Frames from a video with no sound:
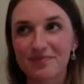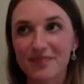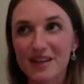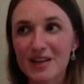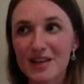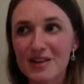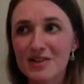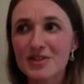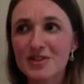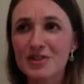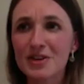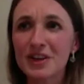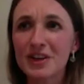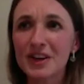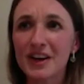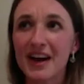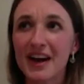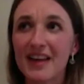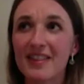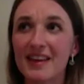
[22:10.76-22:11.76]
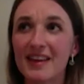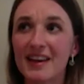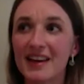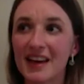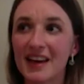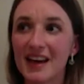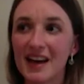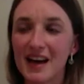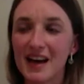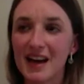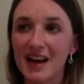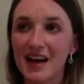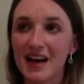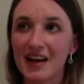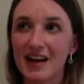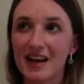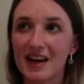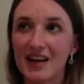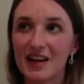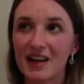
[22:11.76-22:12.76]
So yeah, I think
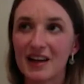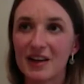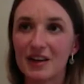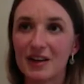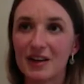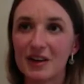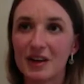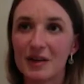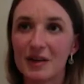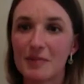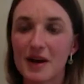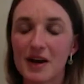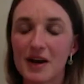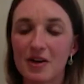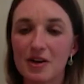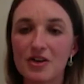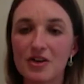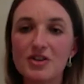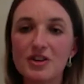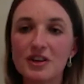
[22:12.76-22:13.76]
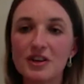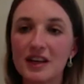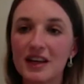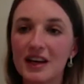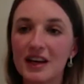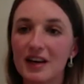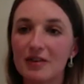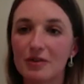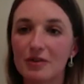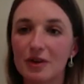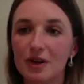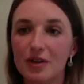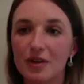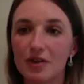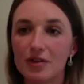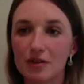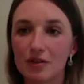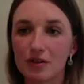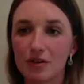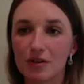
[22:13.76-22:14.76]
in my own journey, I've worked
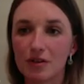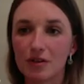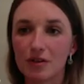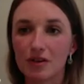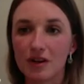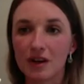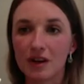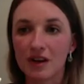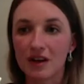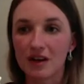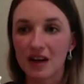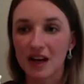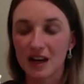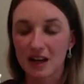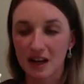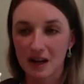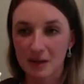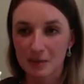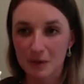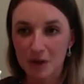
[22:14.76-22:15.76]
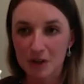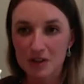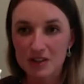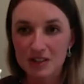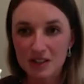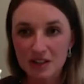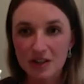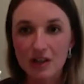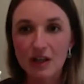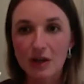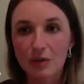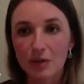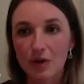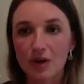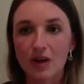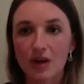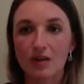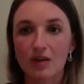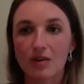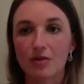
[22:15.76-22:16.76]
through, and I'm continually
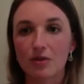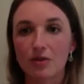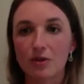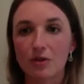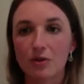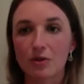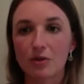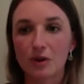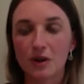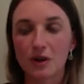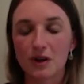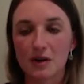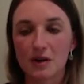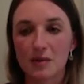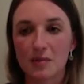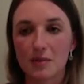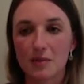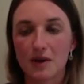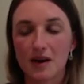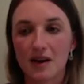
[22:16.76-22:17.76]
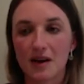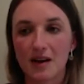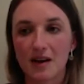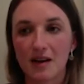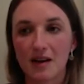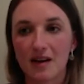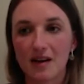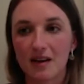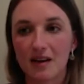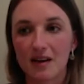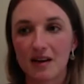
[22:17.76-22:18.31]
working through my